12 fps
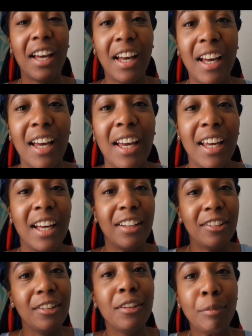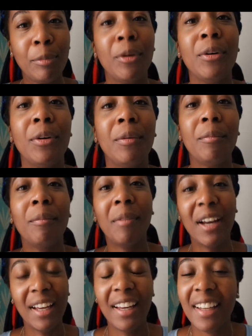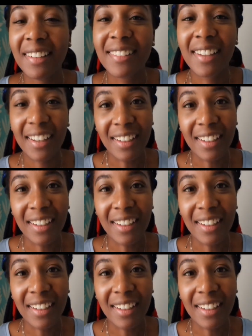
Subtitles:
that I had just put my head